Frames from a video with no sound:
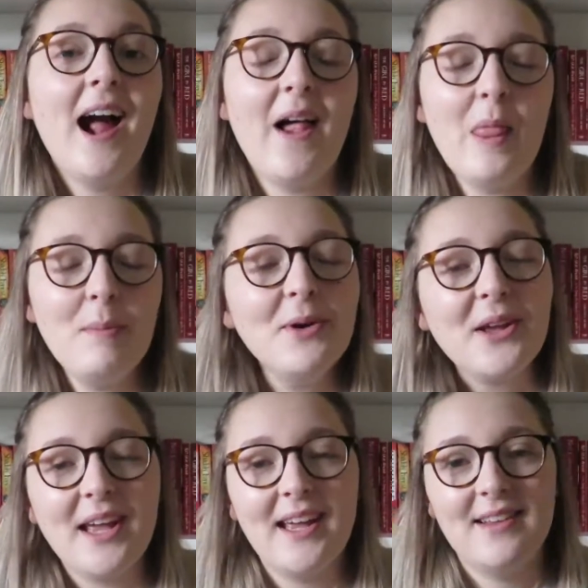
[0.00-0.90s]
And the
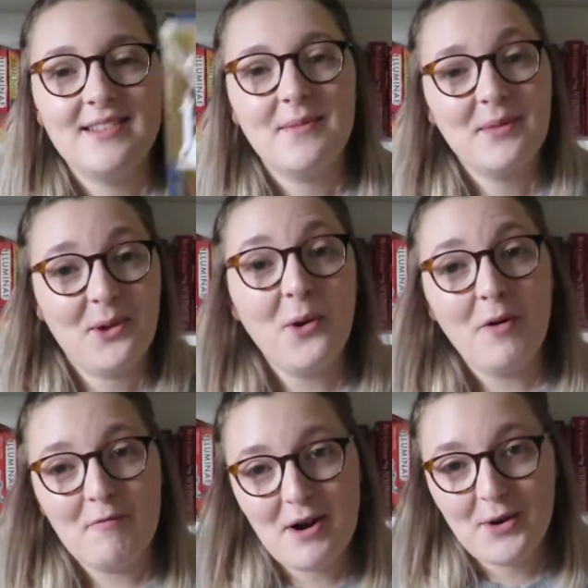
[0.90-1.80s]
book is The Court
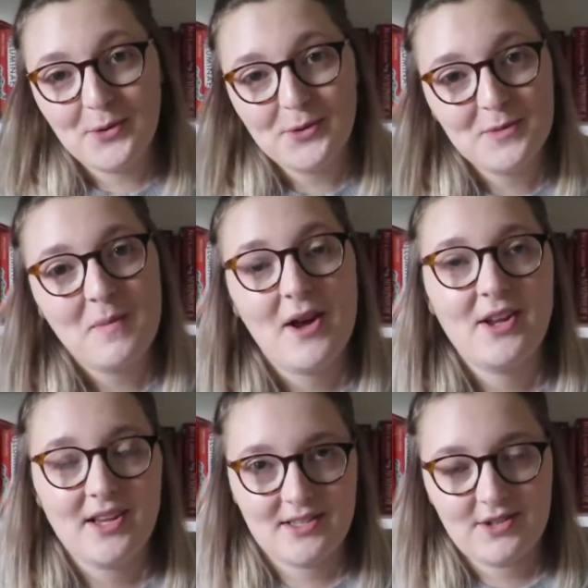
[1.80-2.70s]
of Miracles by
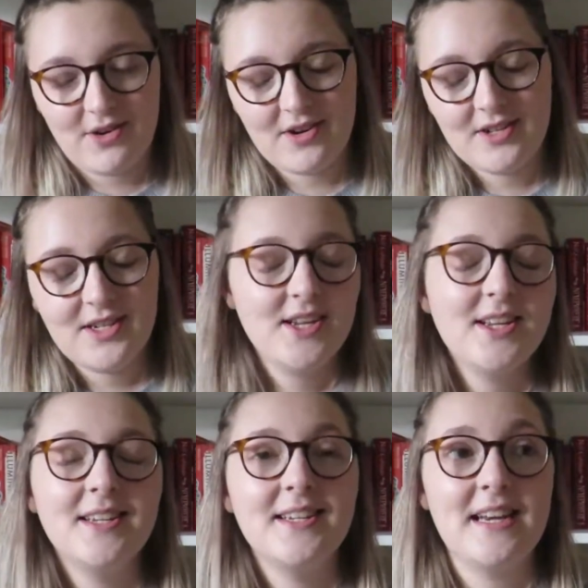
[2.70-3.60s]
Kester Grant.
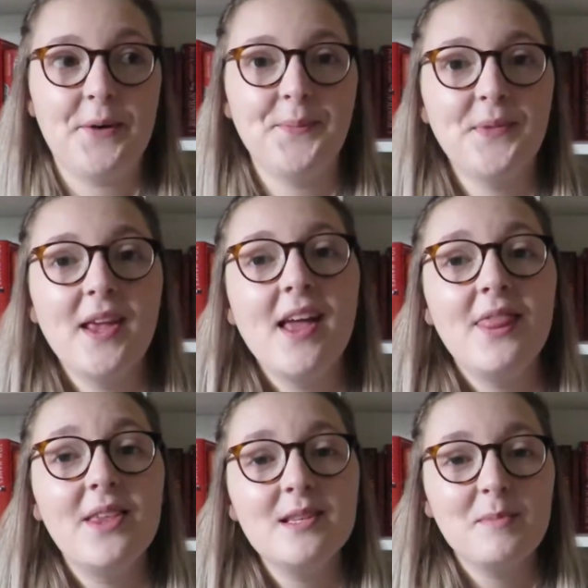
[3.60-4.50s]
Now,
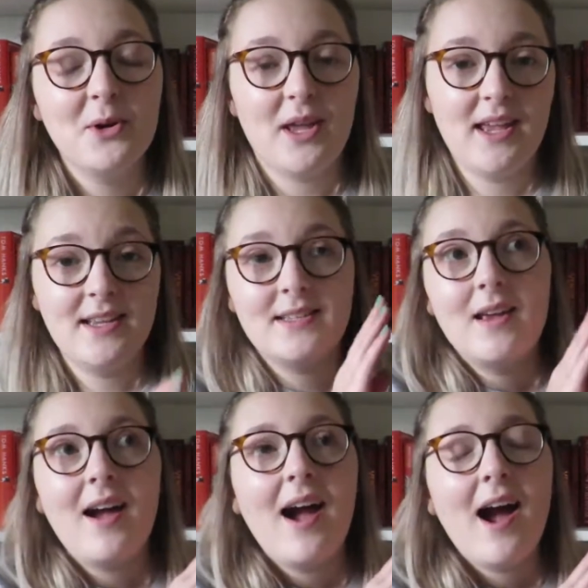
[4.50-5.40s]
this book is
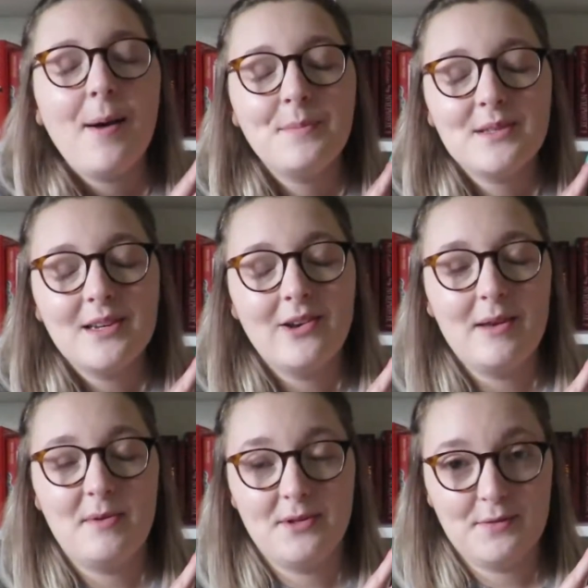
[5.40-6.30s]

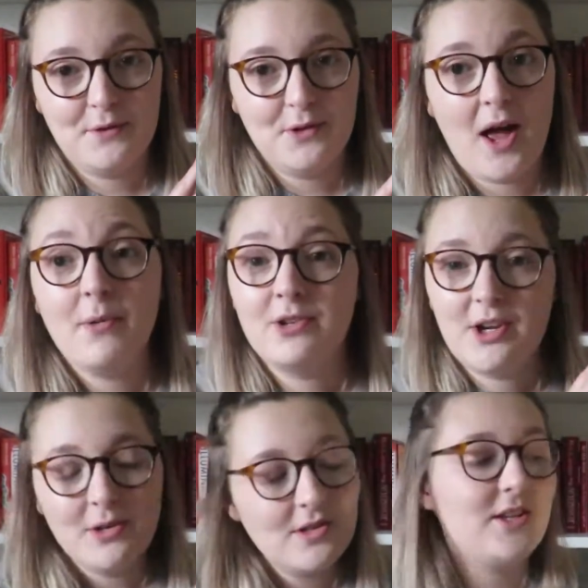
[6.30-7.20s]
absolutely beautiful. I will
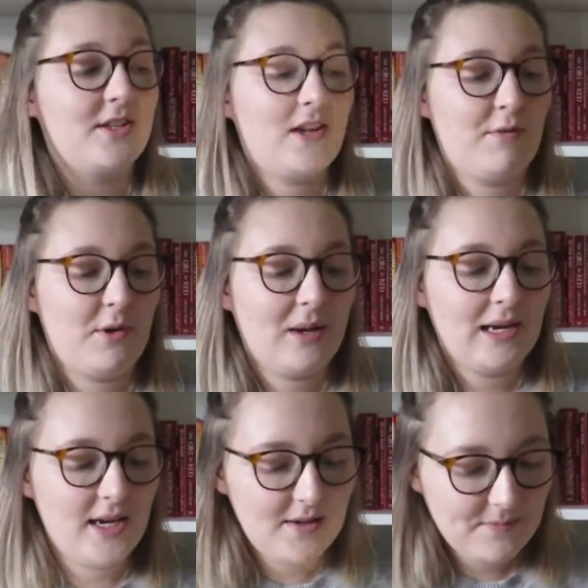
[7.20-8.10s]
show you under the dust cover
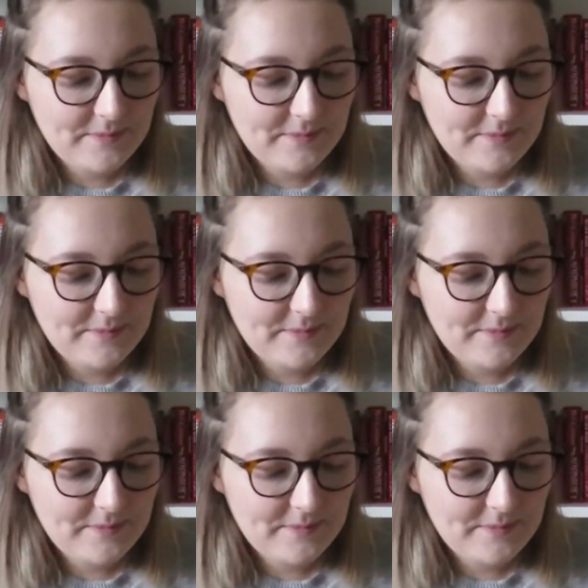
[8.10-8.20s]
quickly.